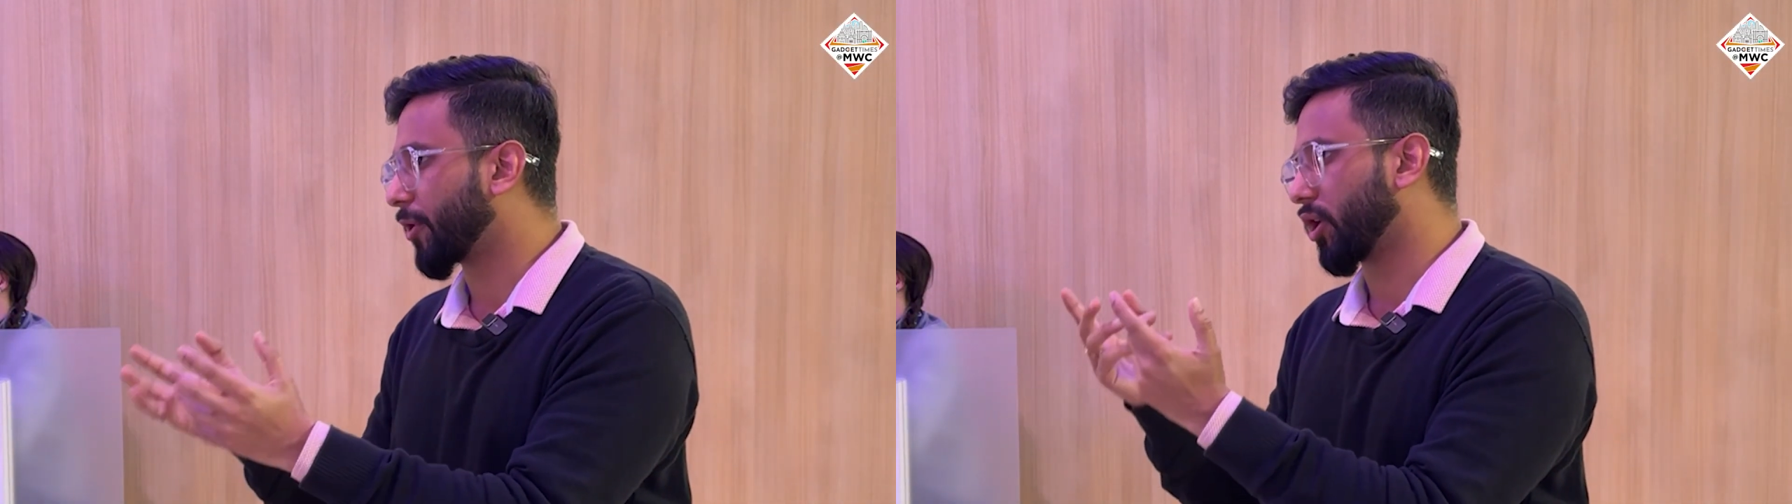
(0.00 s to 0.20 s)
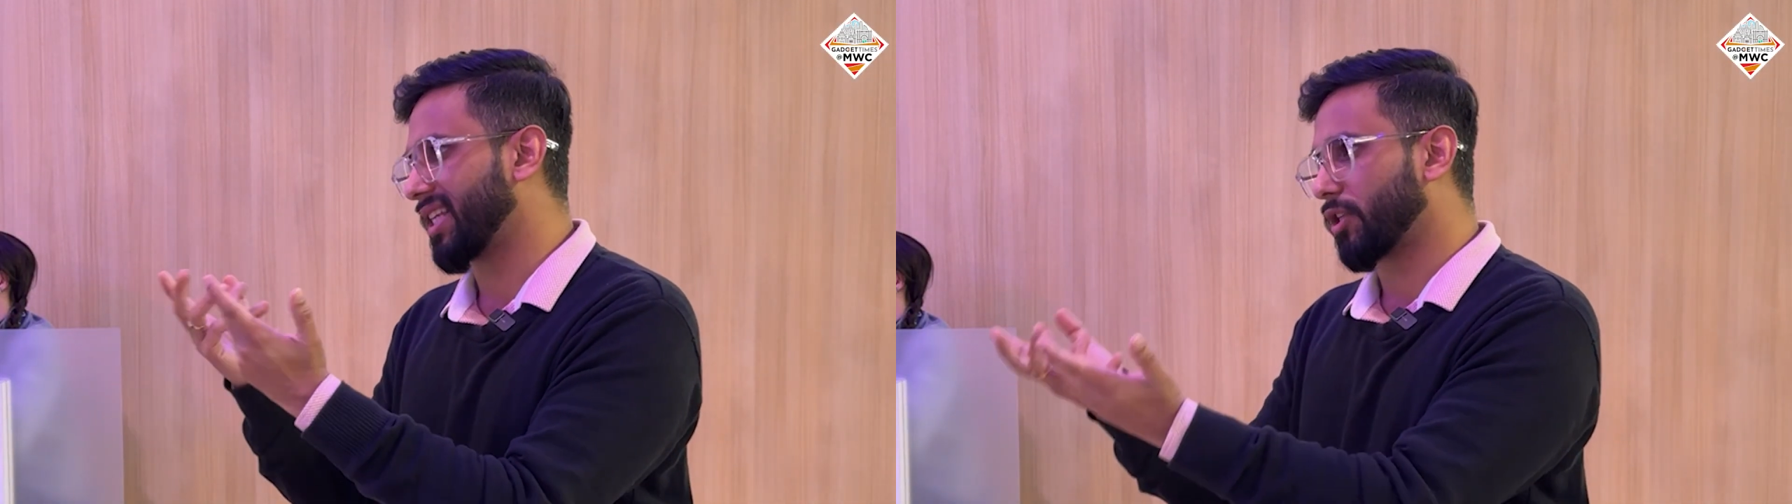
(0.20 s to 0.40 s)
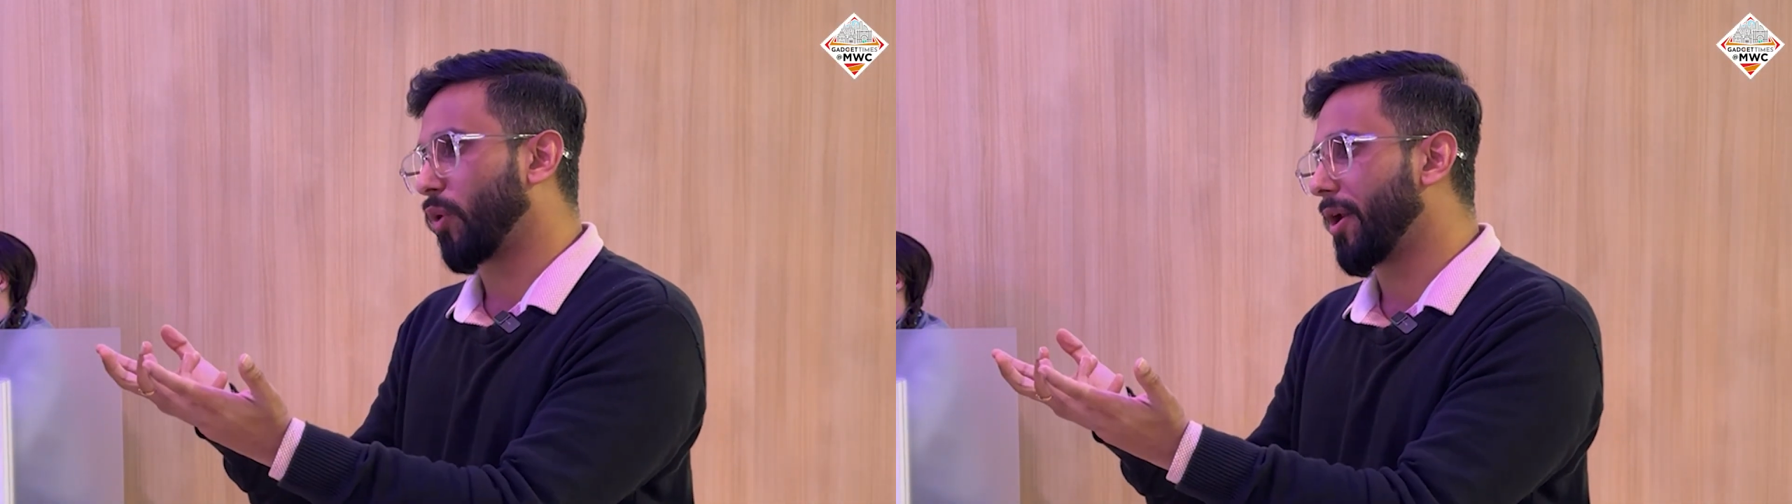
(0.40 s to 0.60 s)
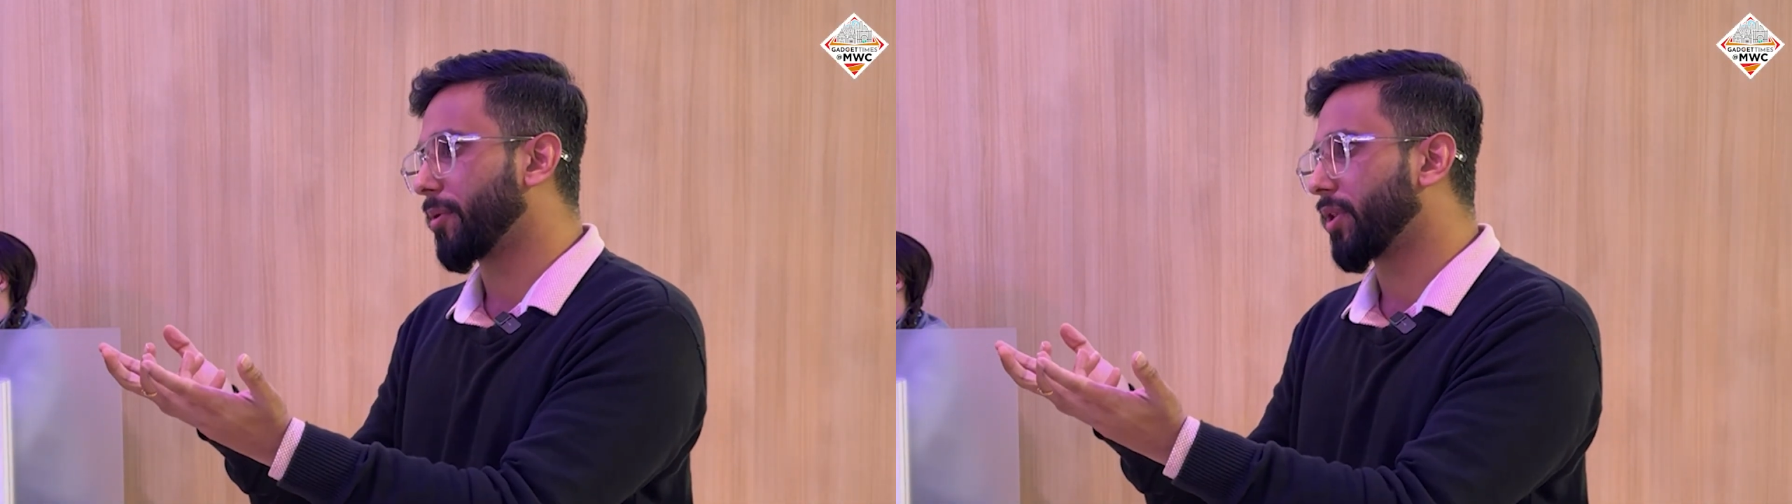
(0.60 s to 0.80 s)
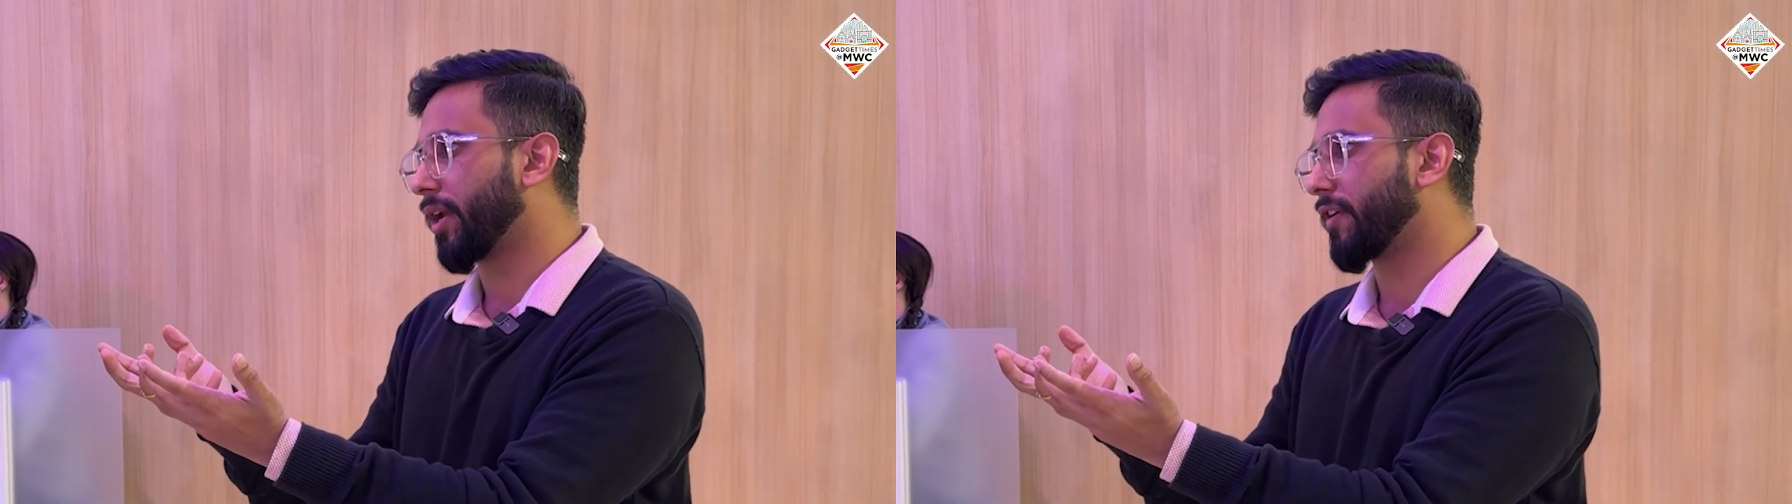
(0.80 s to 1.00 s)
because that's one
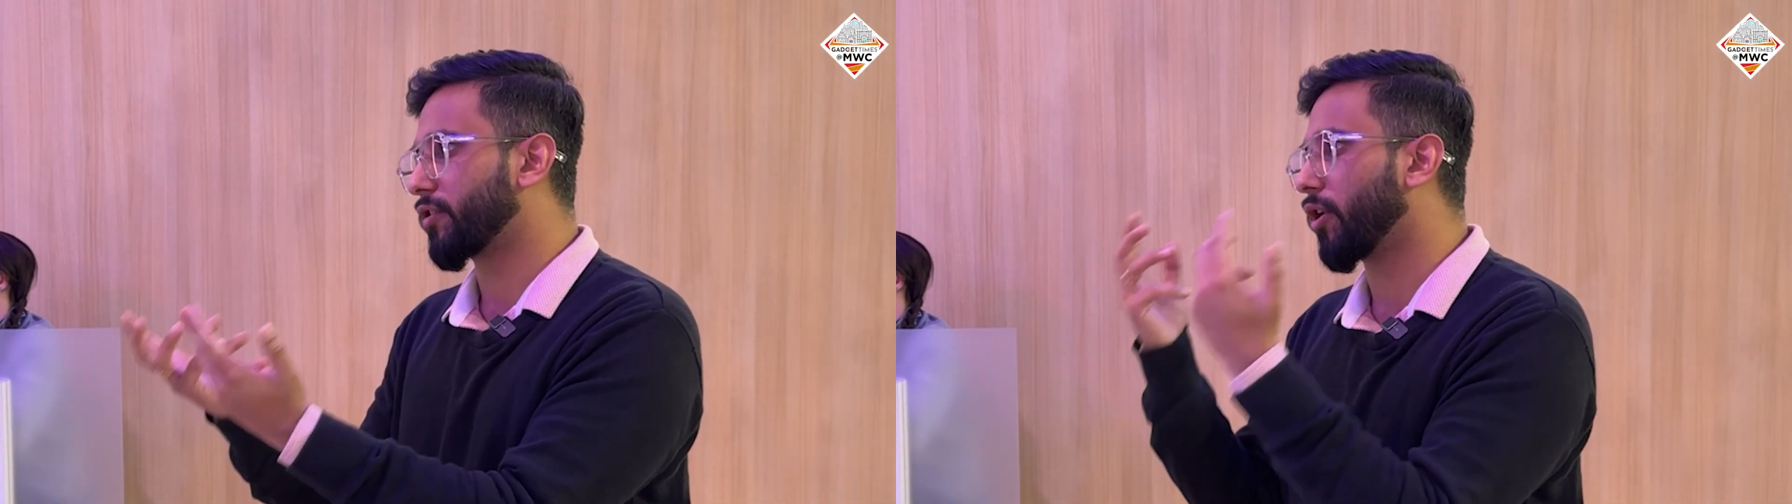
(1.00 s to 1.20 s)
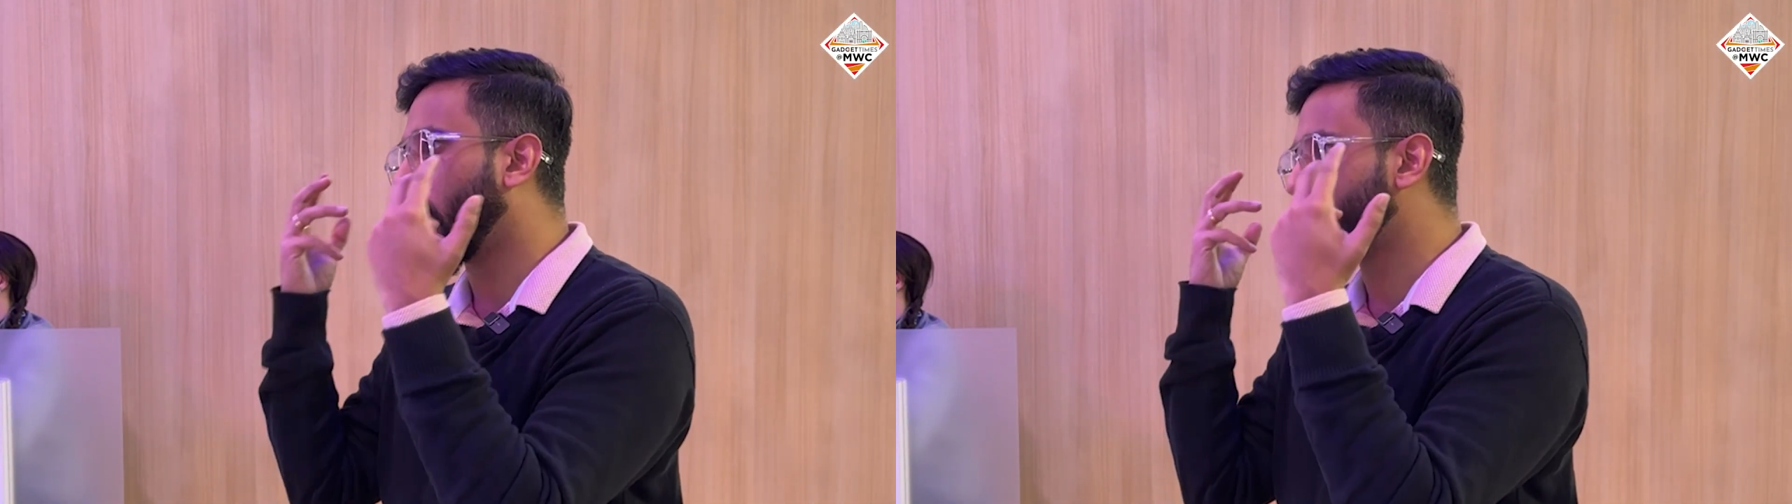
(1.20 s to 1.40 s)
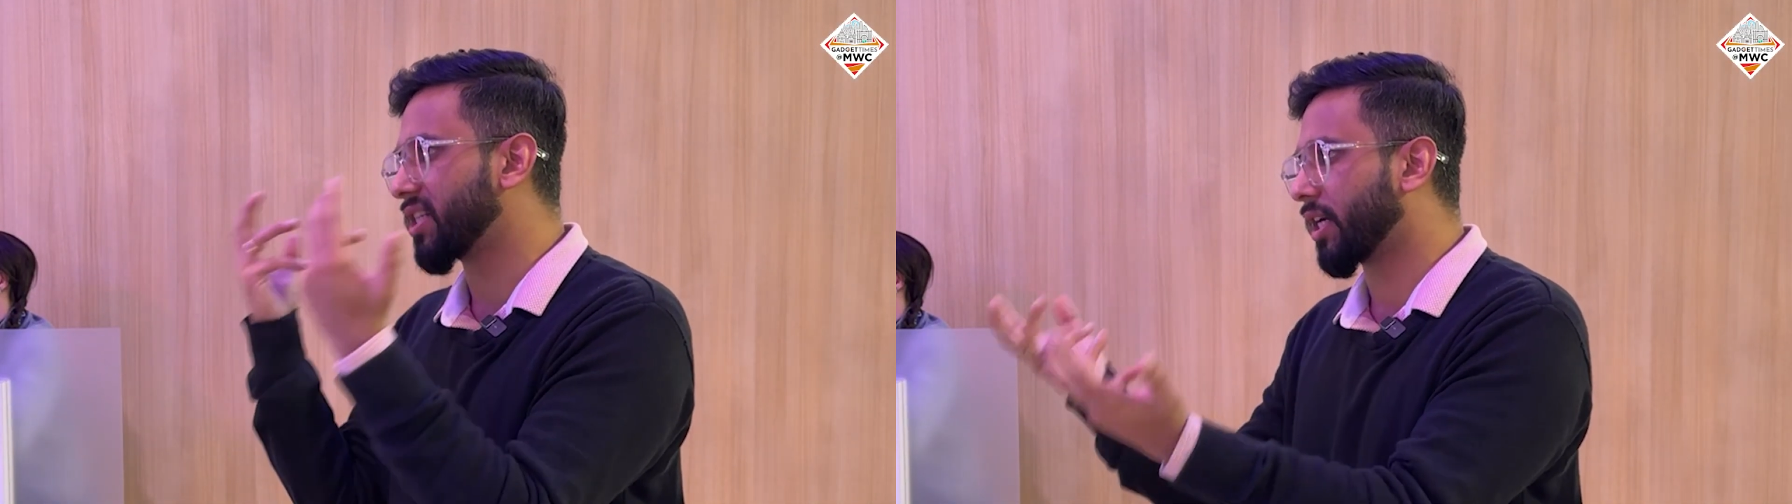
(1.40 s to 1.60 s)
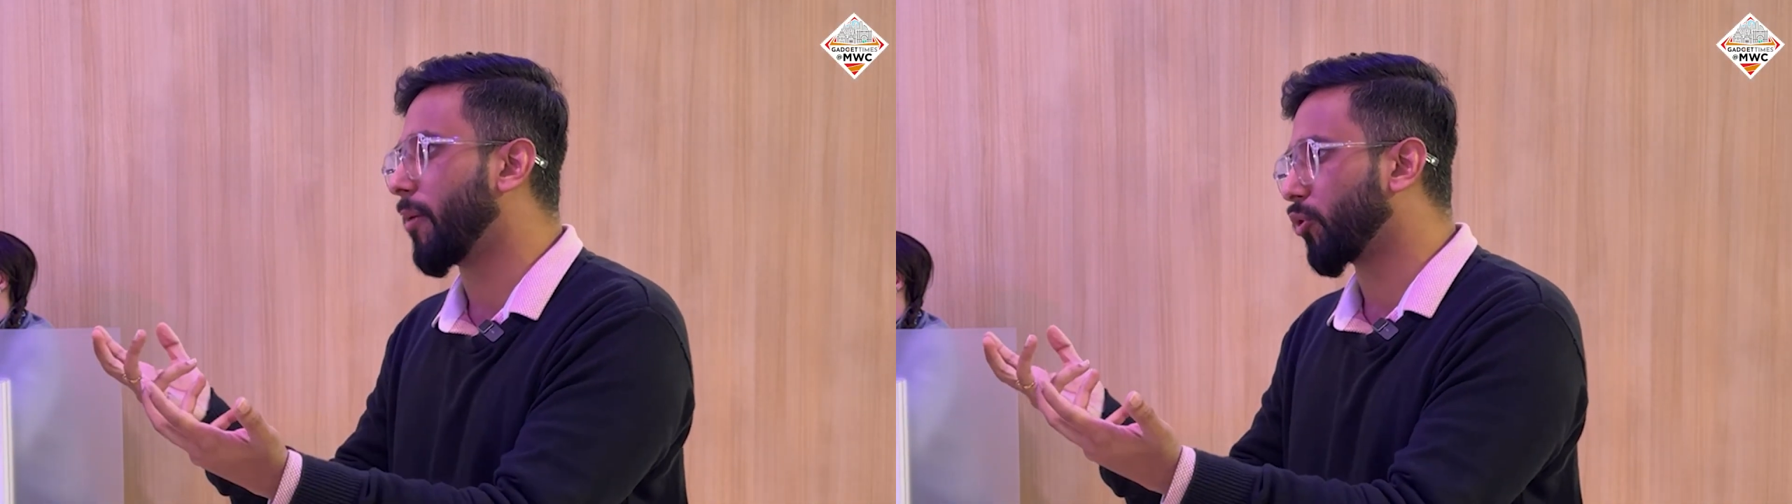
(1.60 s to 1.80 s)
thing which will obviously come